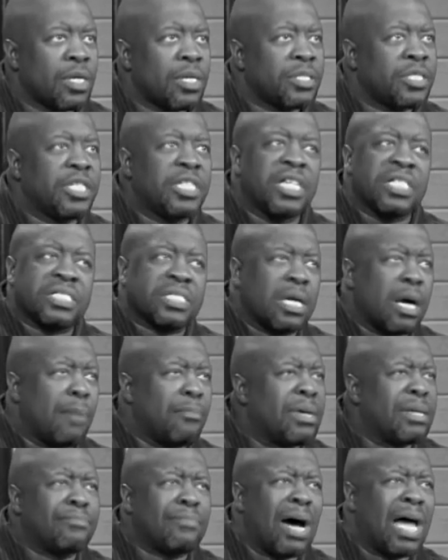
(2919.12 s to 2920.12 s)
to just
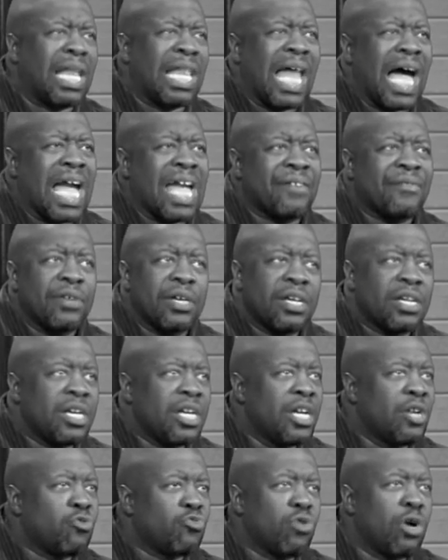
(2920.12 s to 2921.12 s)
come in my life
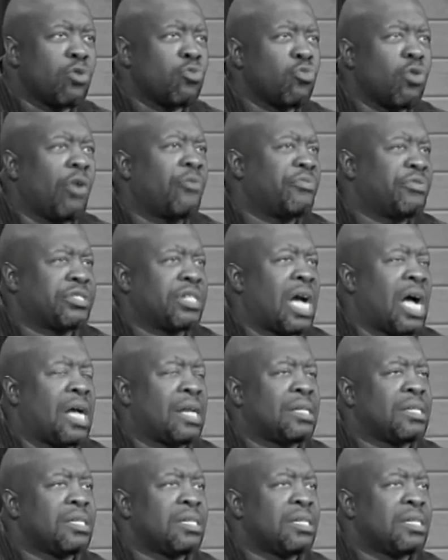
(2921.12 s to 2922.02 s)
and run roughshod.